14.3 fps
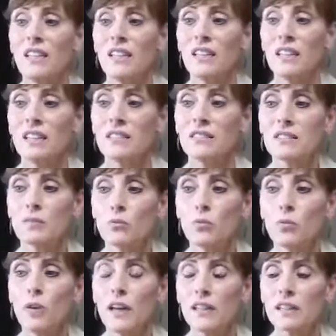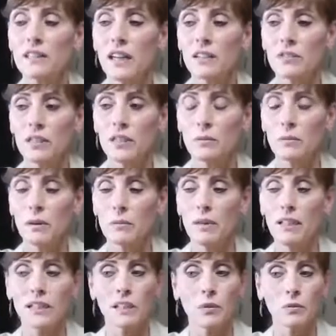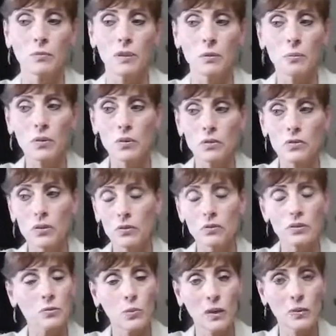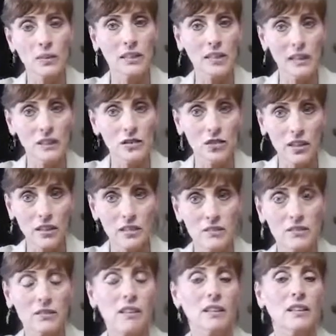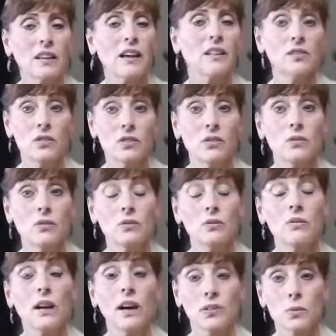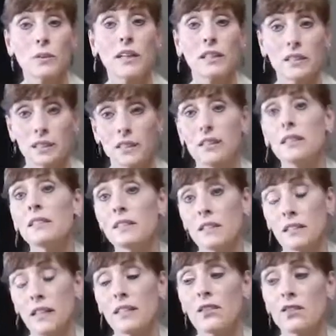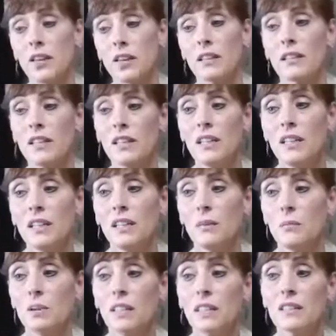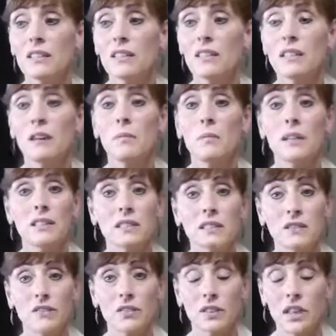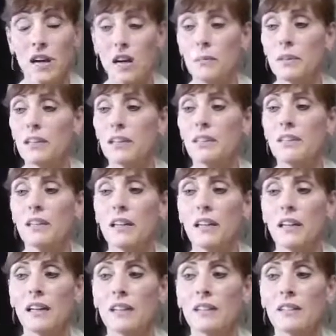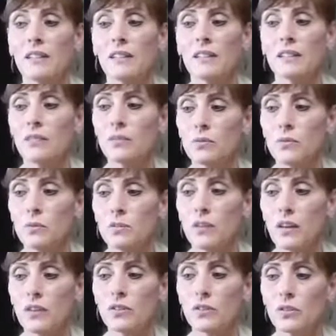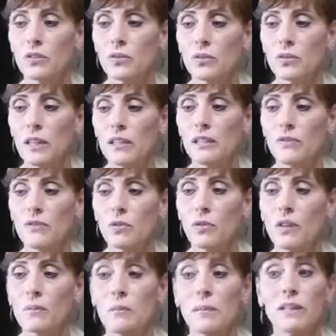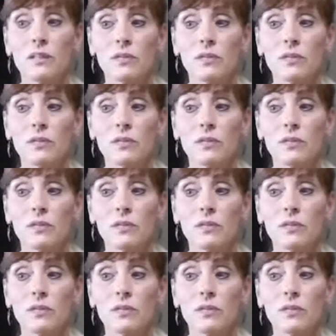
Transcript: It's well tolerated by many. Now, people who don't do well with nightshades cannot do ashwagandha. It is a nightshade, but it is amazing for calming, and it's oops also great for mental